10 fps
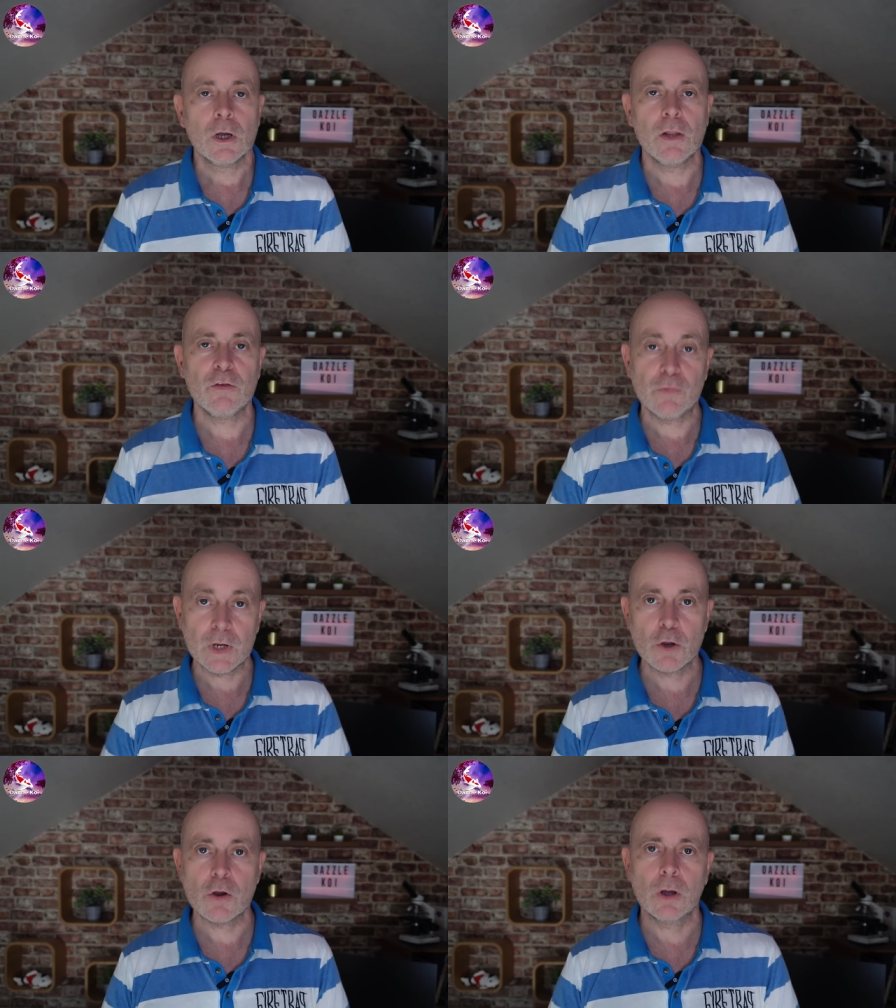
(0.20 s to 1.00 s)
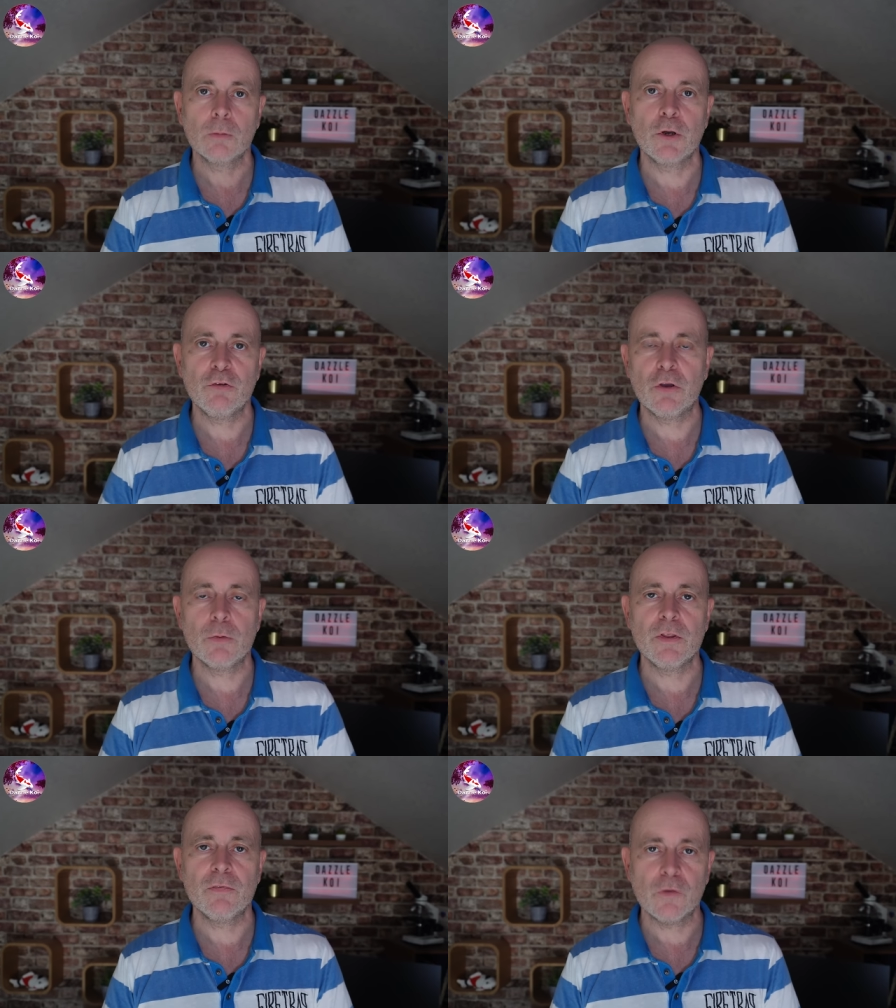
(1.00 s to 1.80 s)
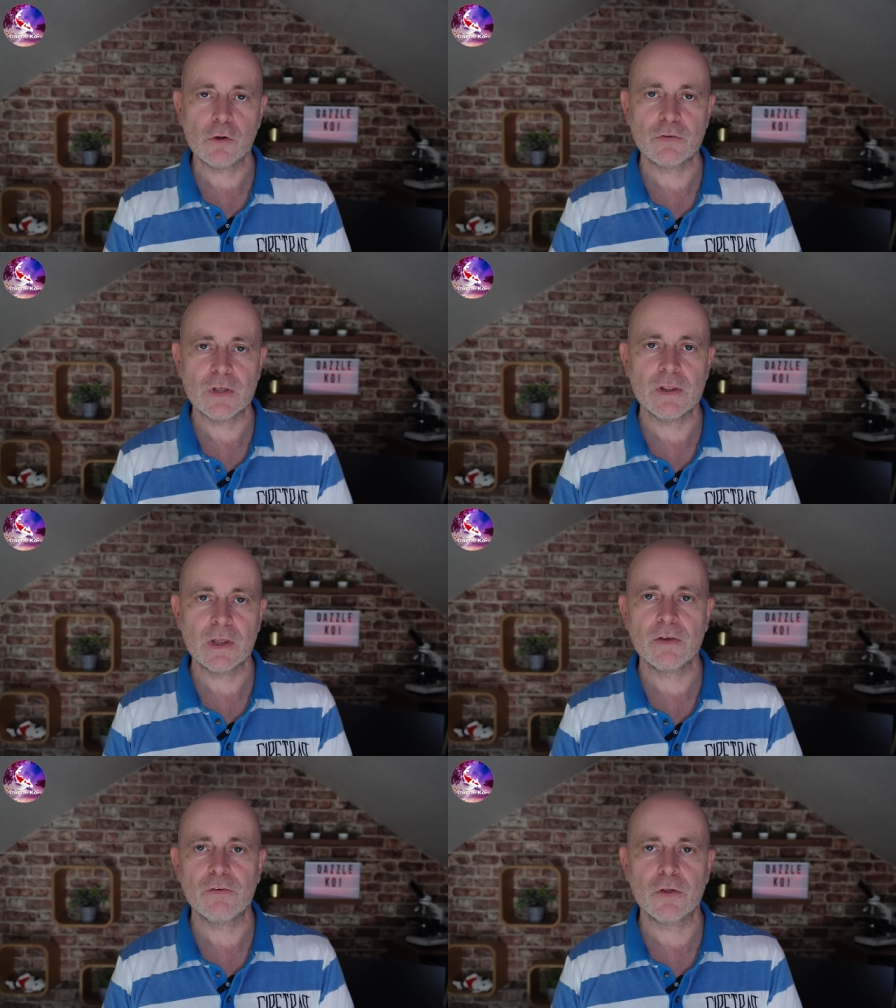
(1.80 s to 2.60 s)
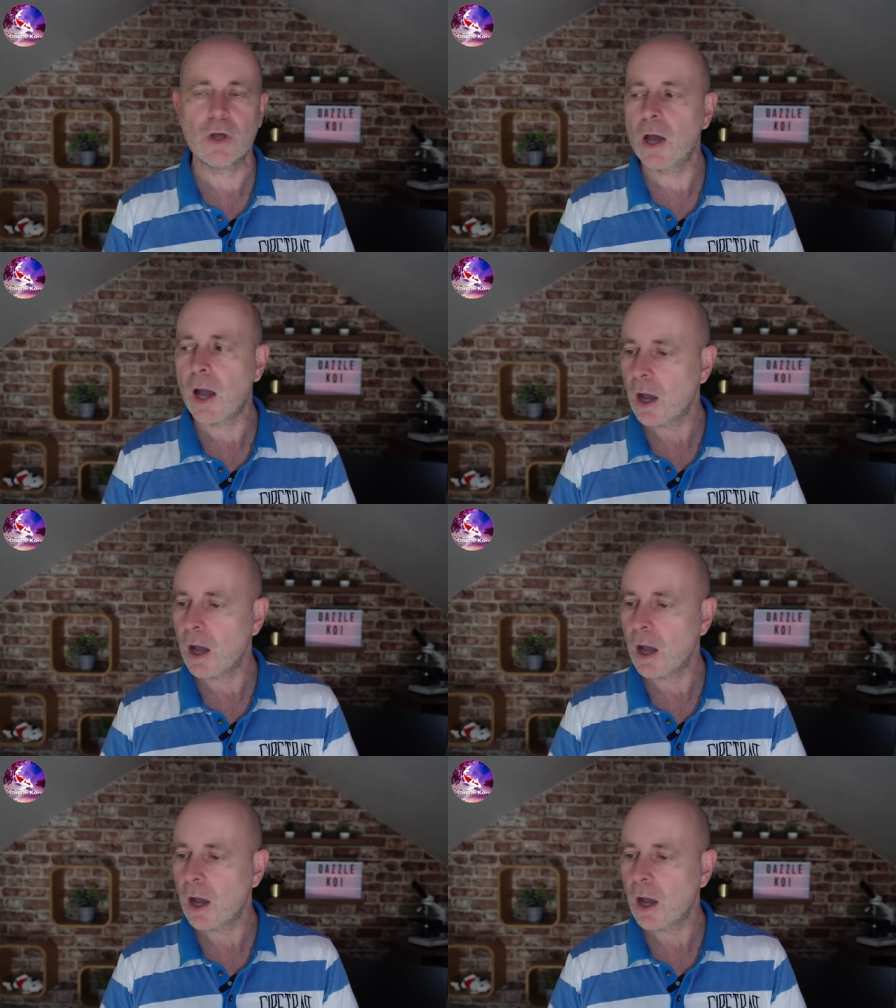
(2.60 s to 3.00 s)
In this video, I'm going to share with you 14 things that